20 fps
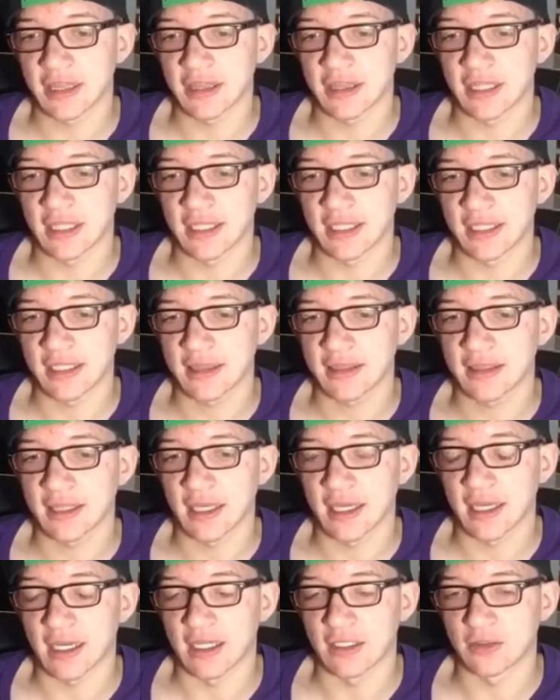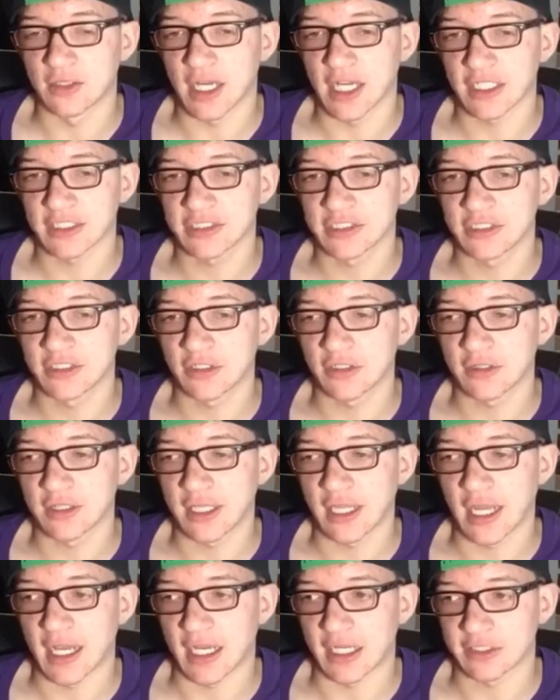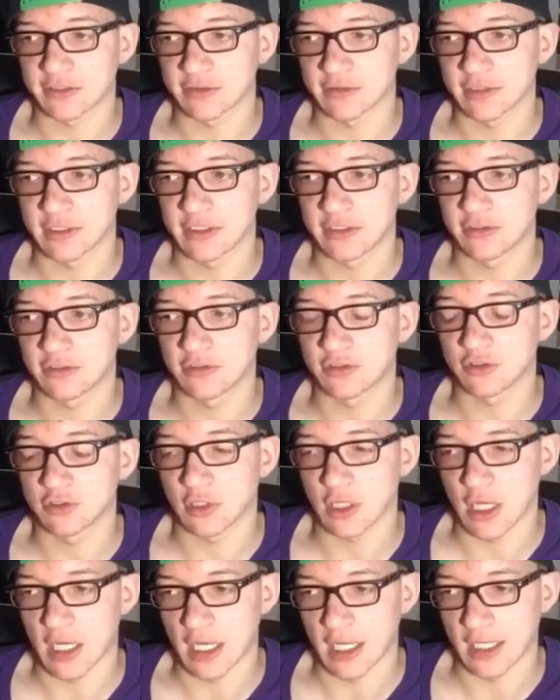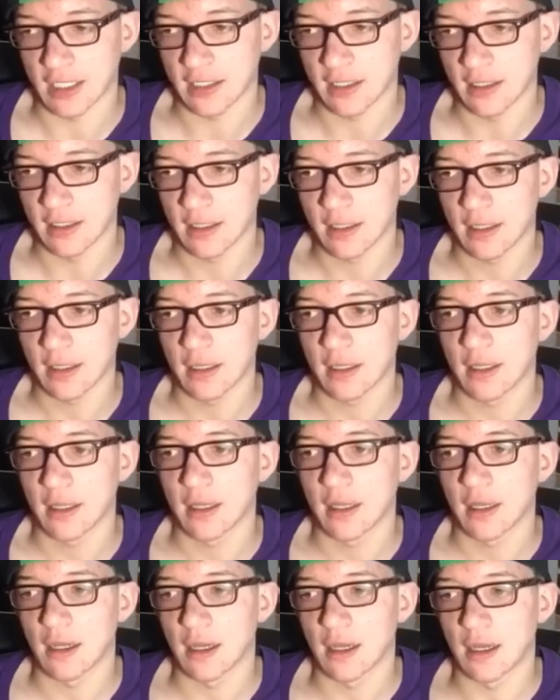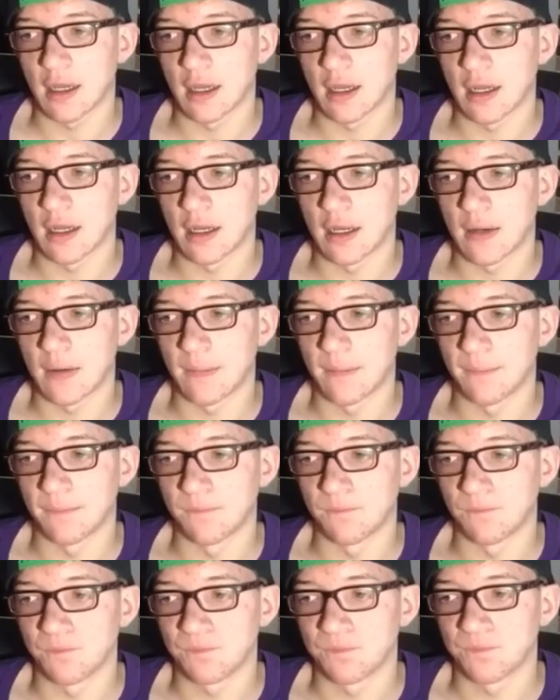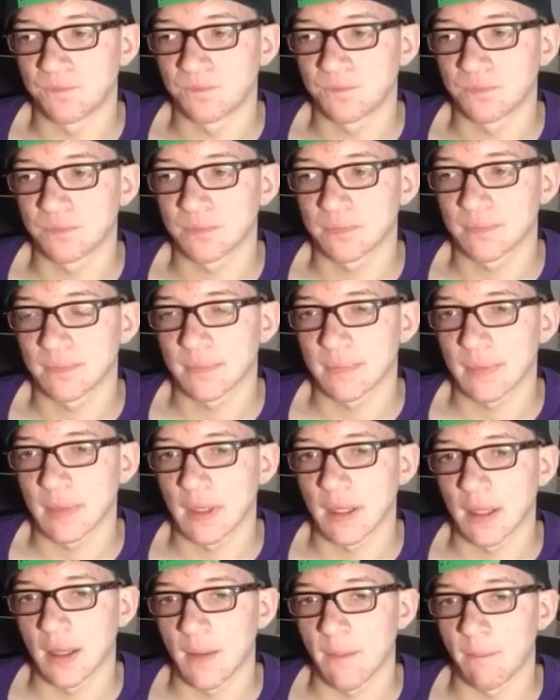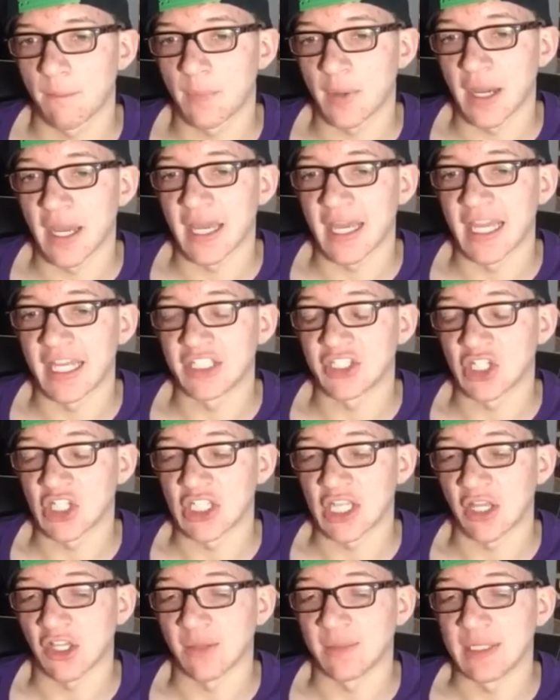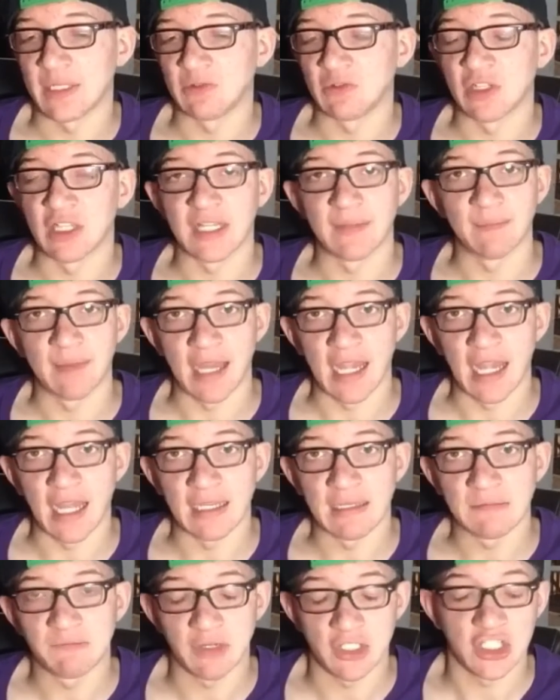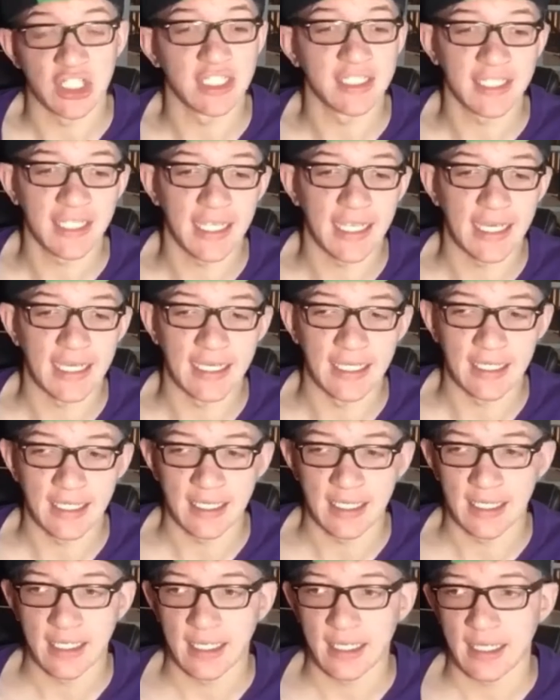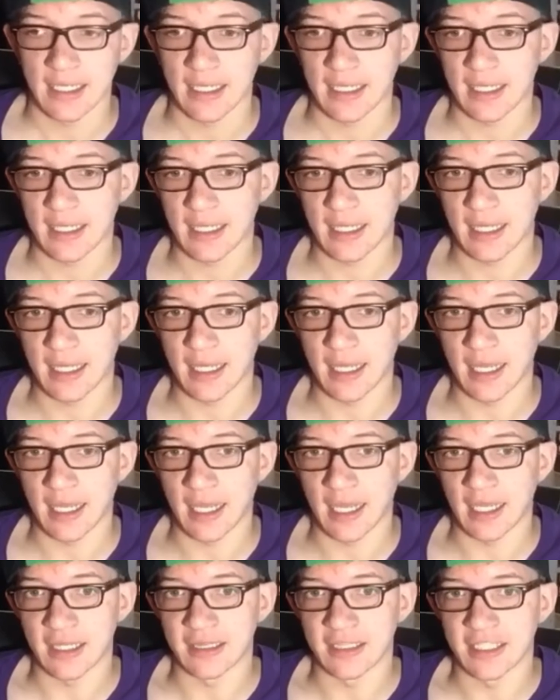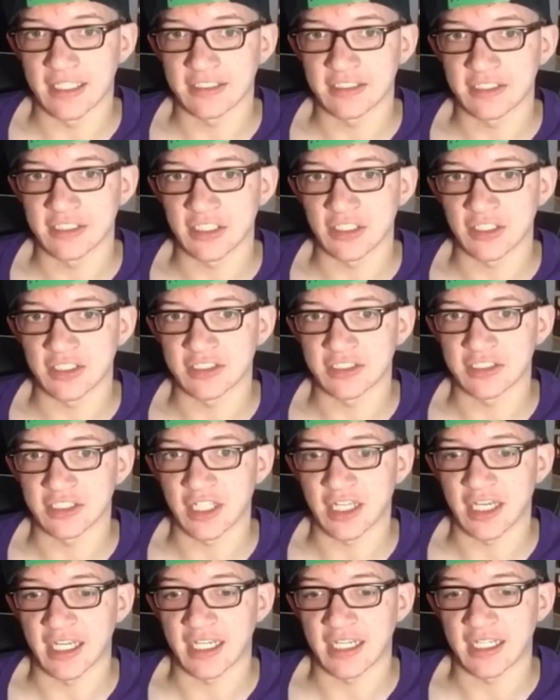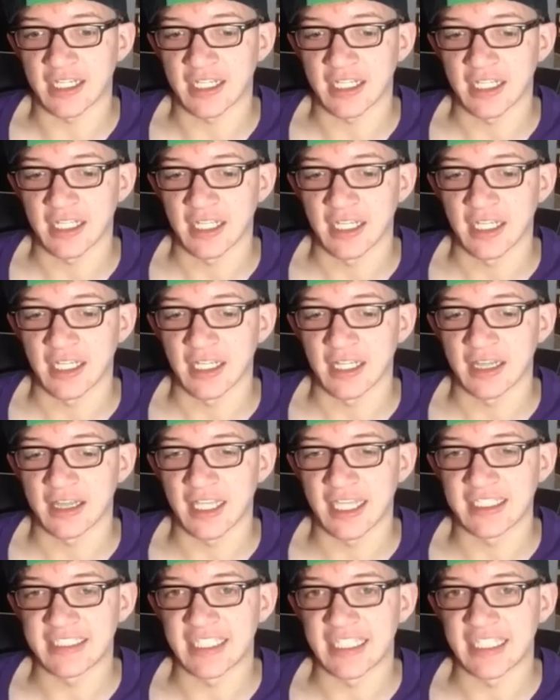think that last year they actually tried, um, but it turned out to be really bad, which it did. And this year it's like they